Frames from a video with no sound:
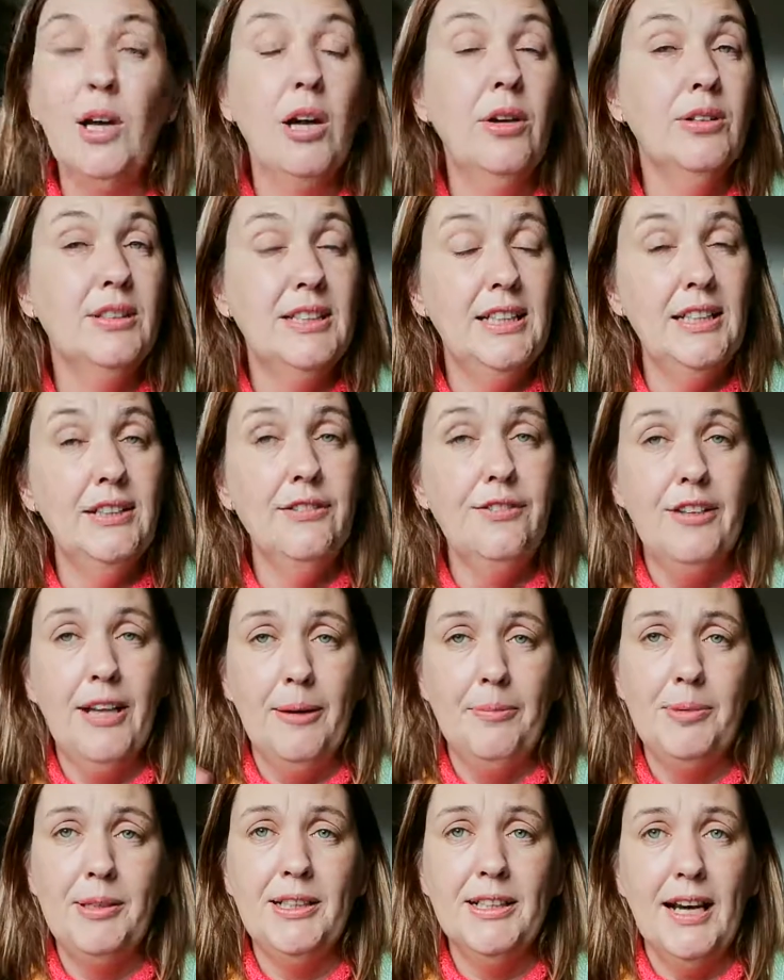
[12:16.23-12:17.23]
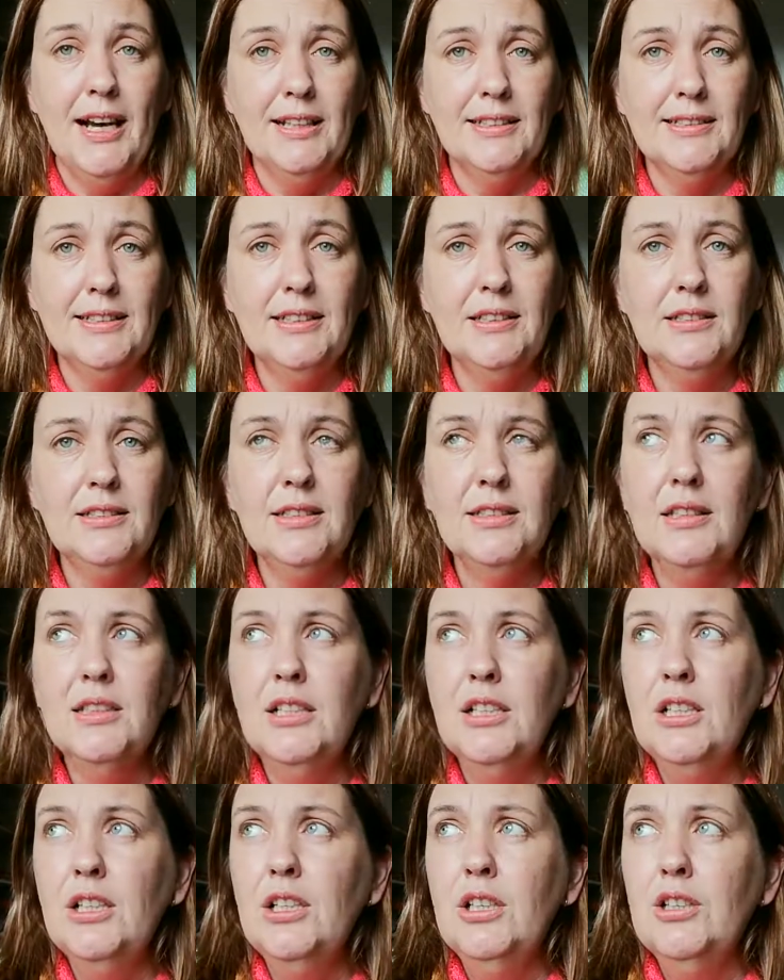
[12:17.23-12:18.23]
It's heel flap and gusset,
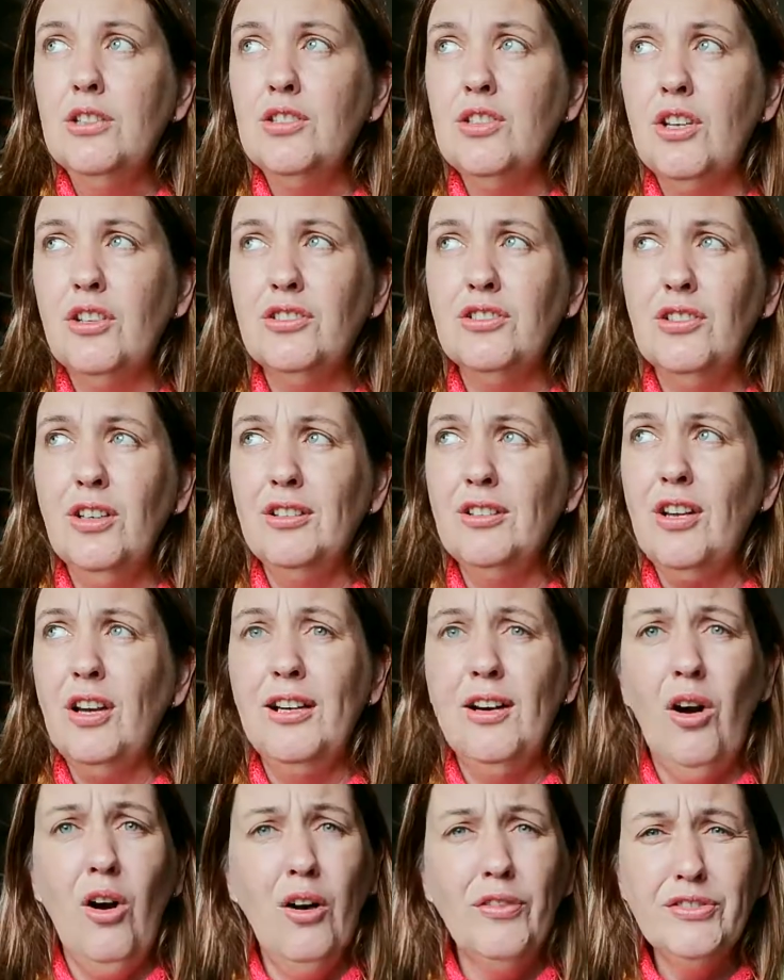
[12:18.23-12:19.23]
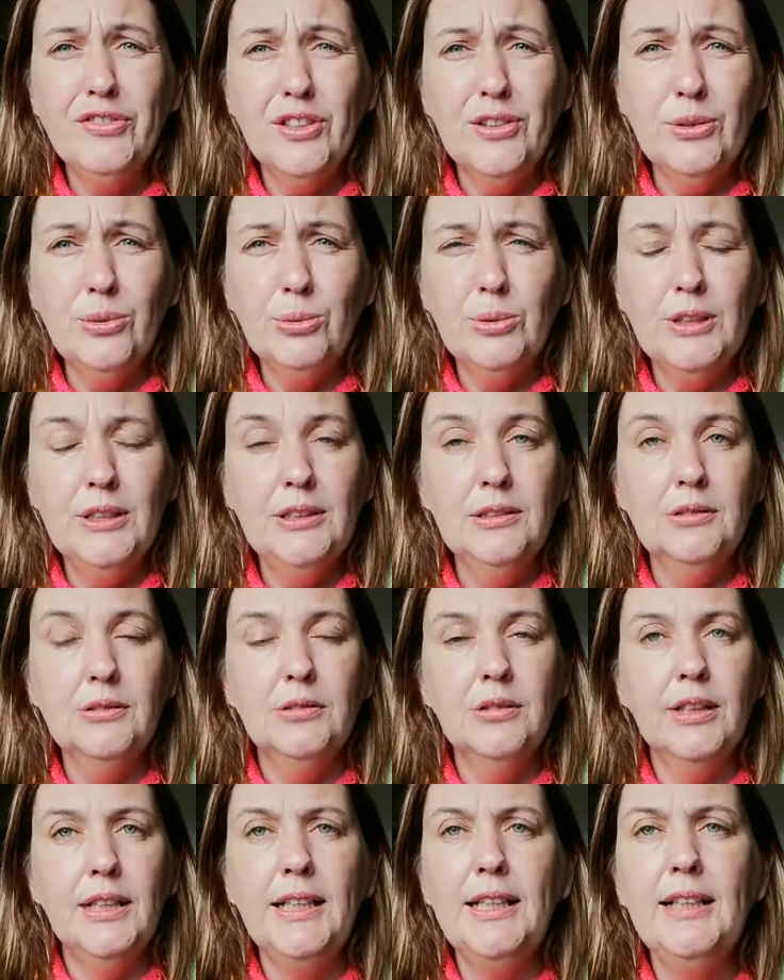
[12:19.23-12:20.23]
so it's not an afterthought heel or
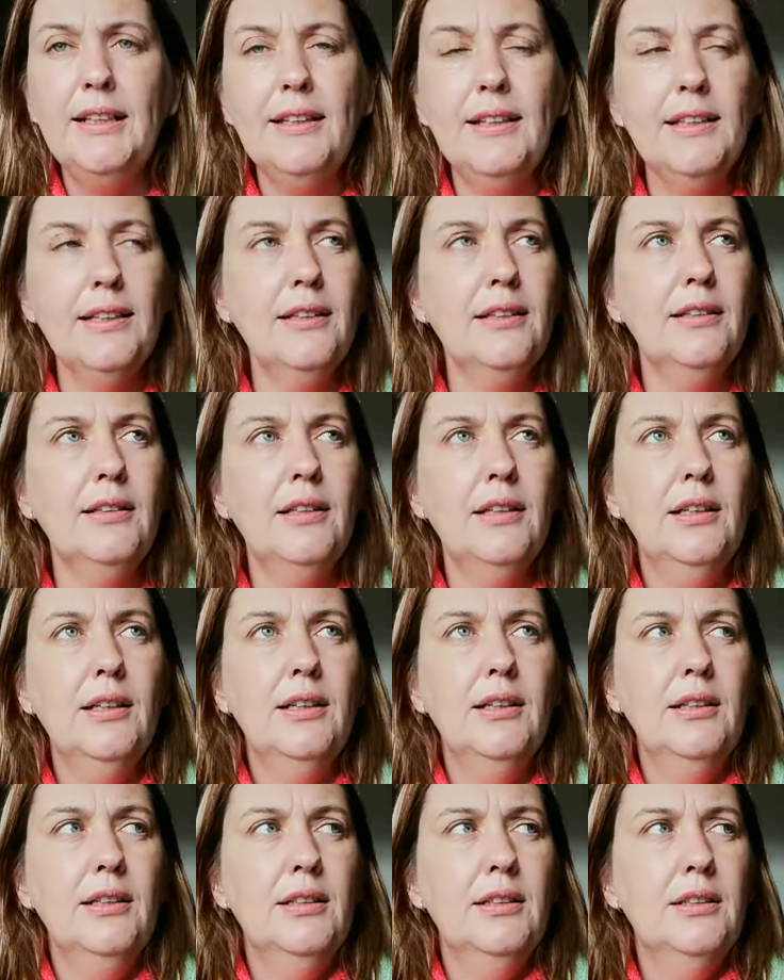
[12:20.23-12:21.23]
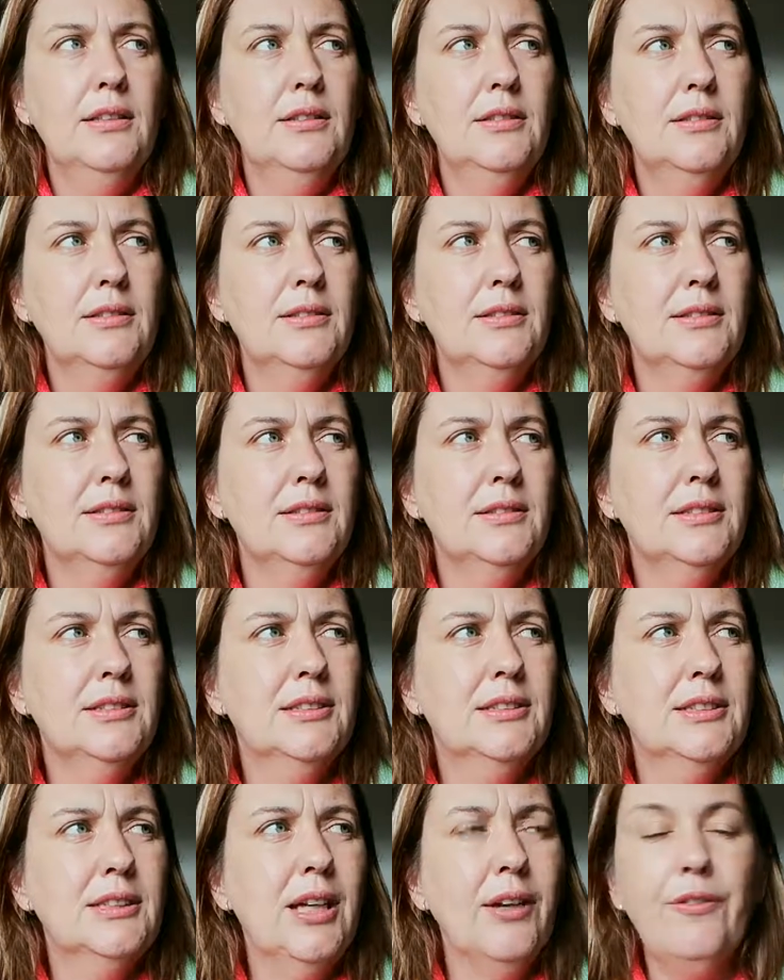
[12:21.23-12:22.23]
anything
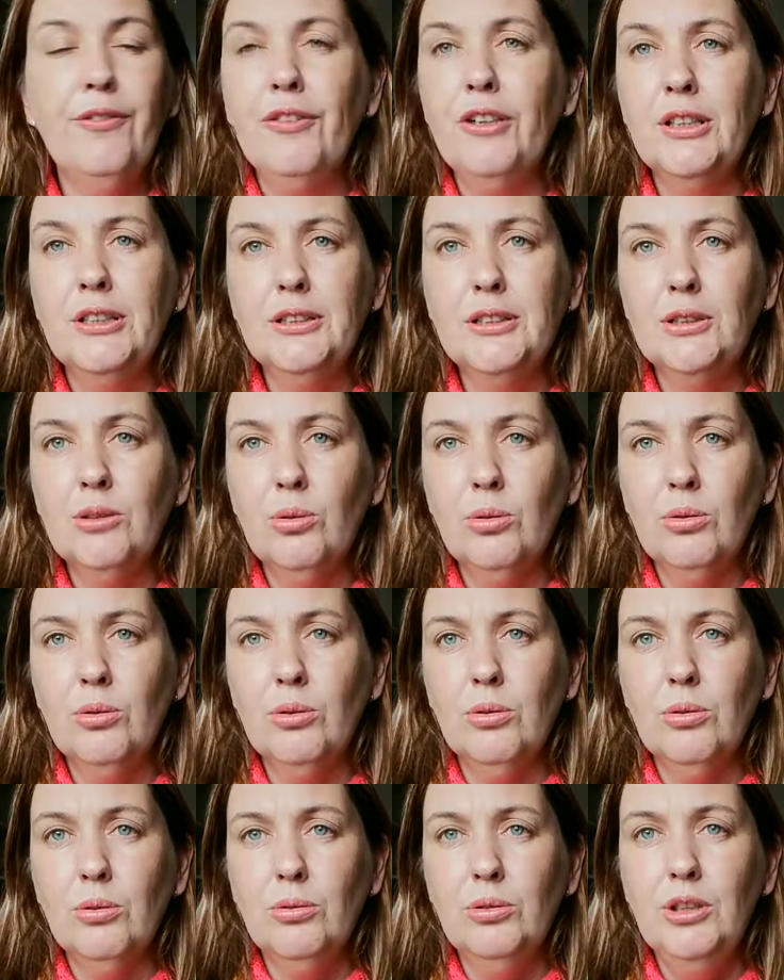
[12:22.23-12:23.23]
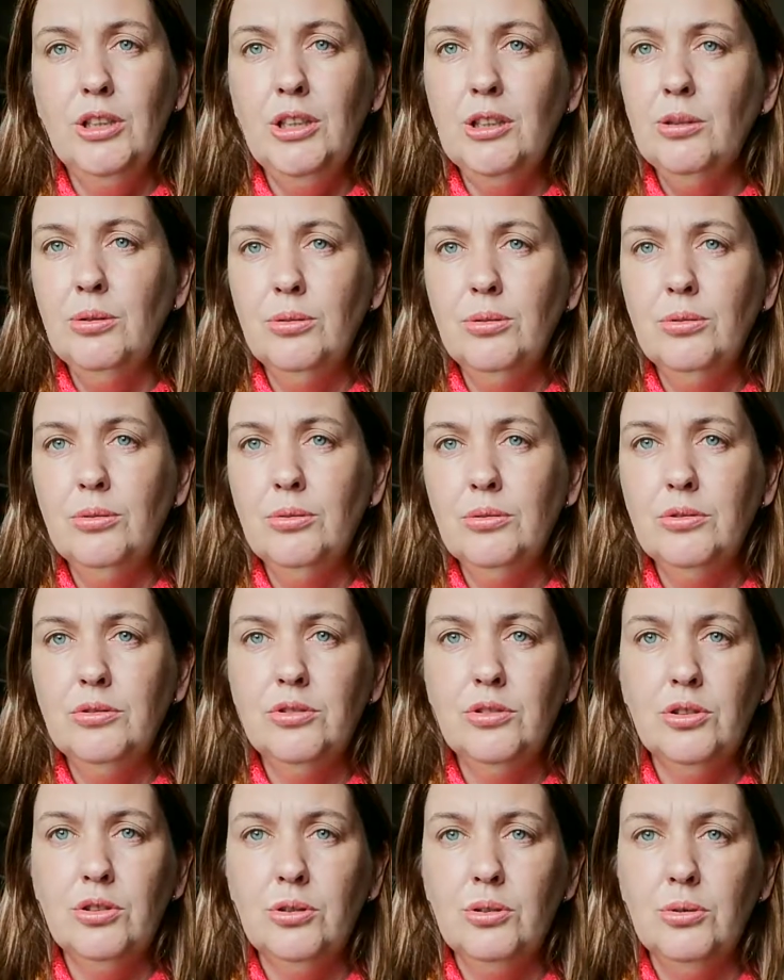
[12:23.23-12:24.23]
different or new
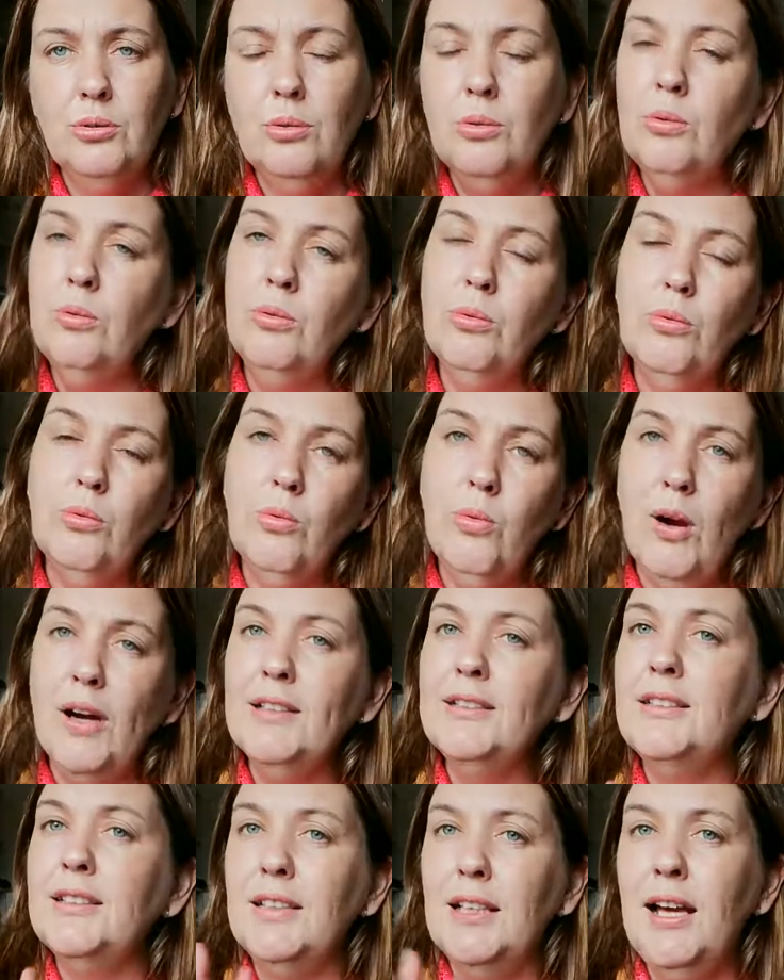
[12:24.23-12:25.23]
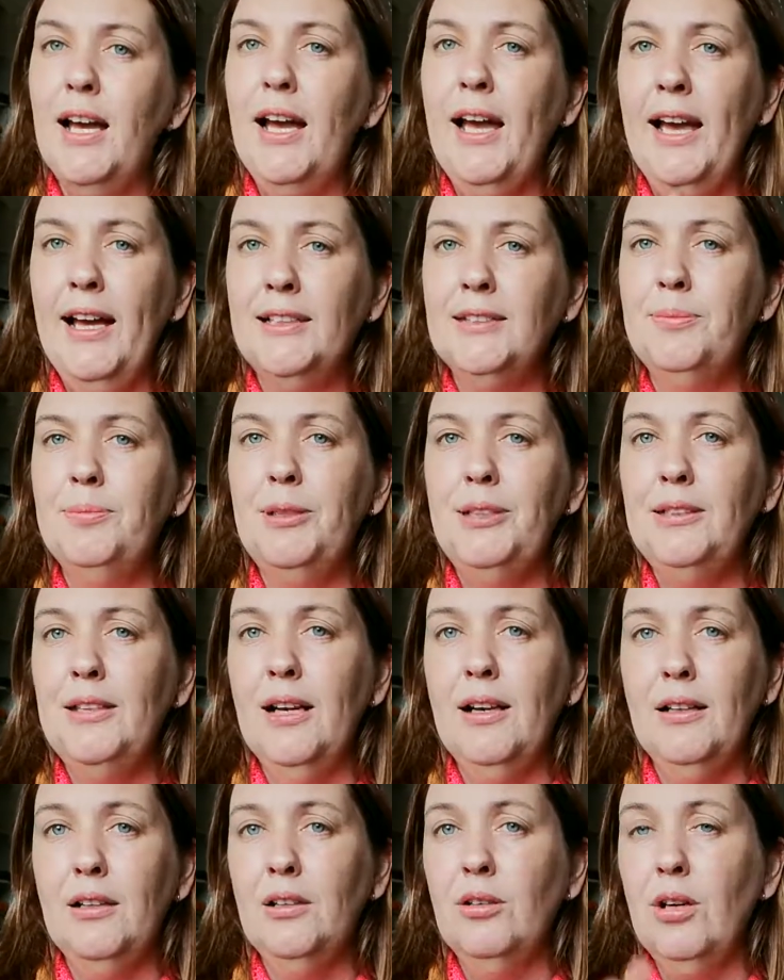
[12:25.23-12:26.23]
to what has been
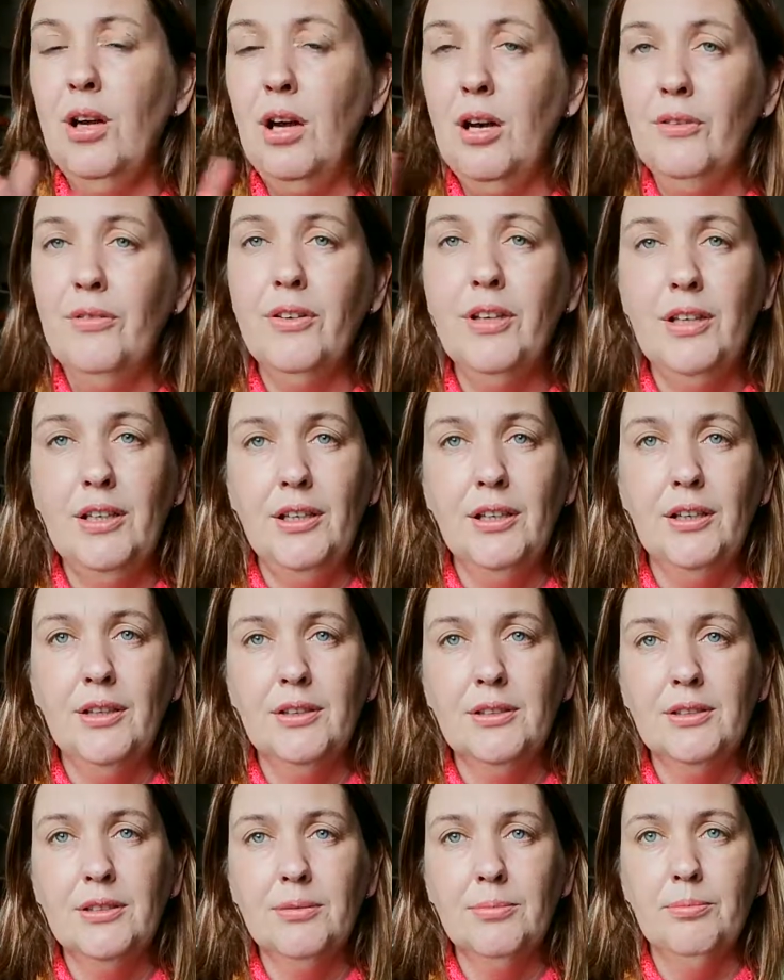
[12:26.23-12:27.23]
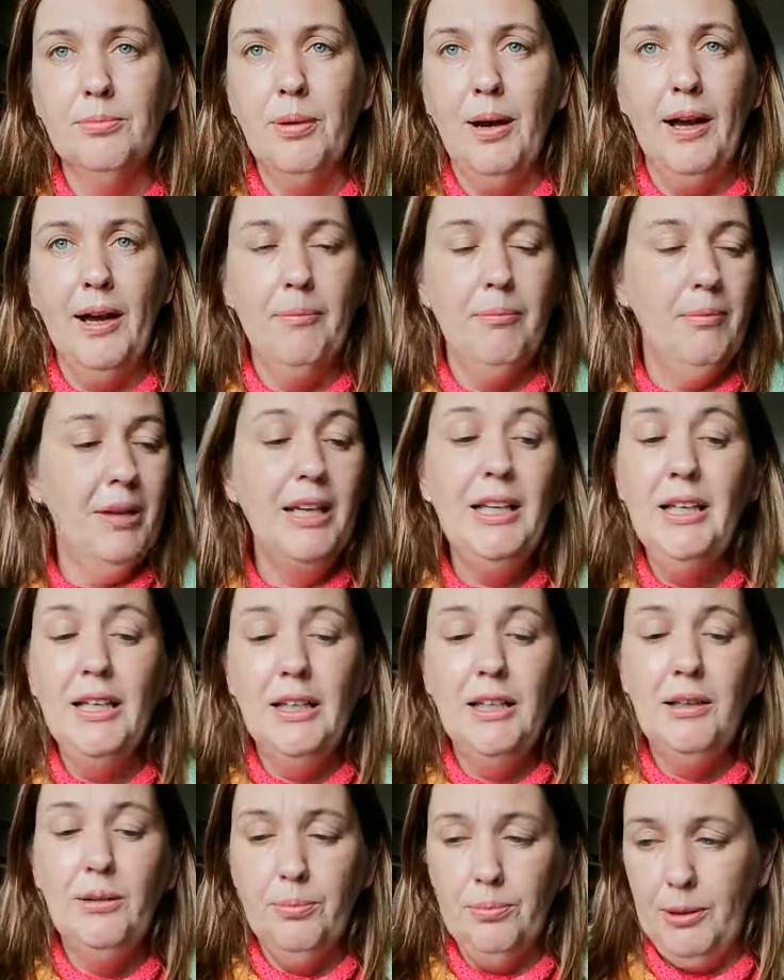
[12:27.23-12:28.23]
done over the years by
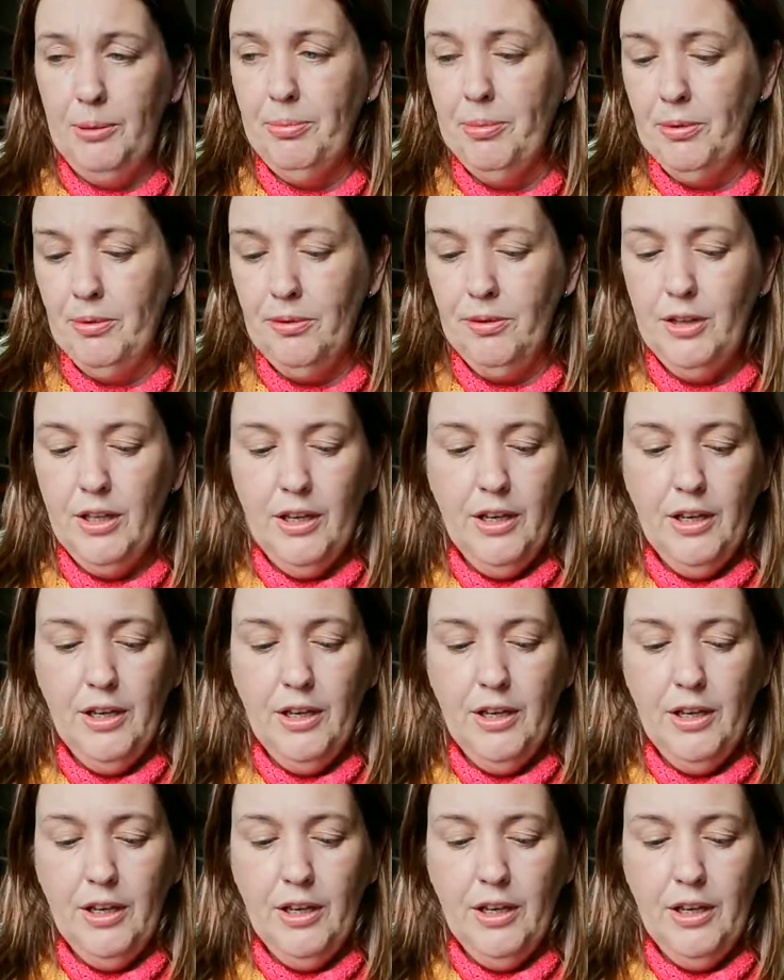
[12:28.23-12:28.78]
many people.